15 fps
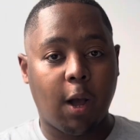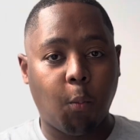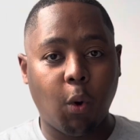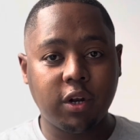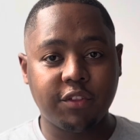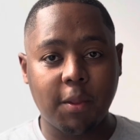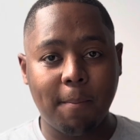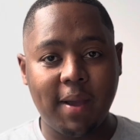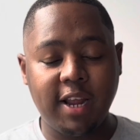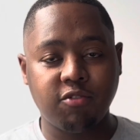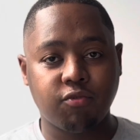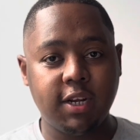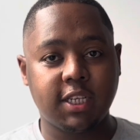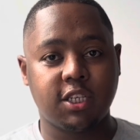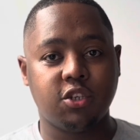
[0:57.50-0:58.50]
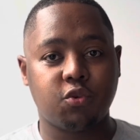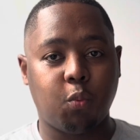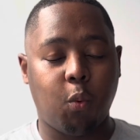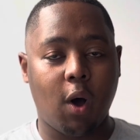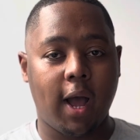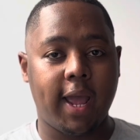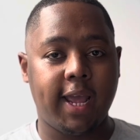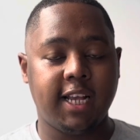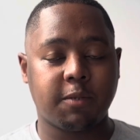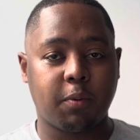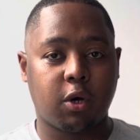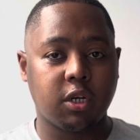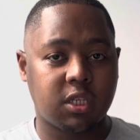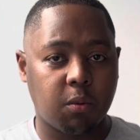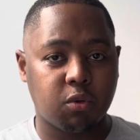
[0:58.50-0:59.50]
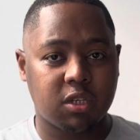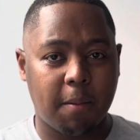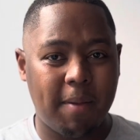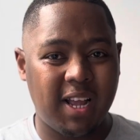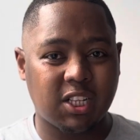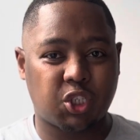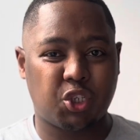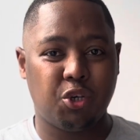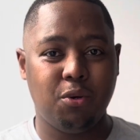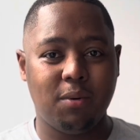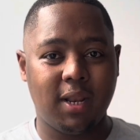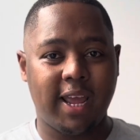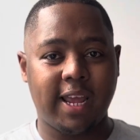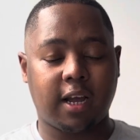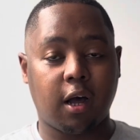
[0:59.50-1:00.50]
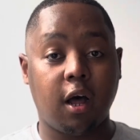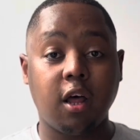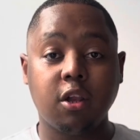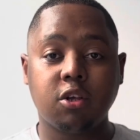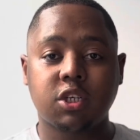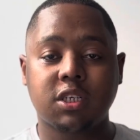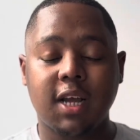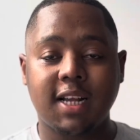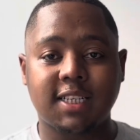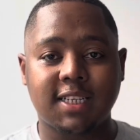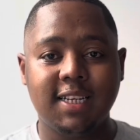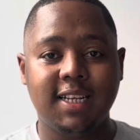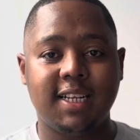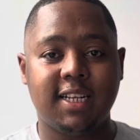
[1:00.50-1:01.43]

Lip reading: one of the main reasons why is because it was a bit too late. Carlos Sainz needed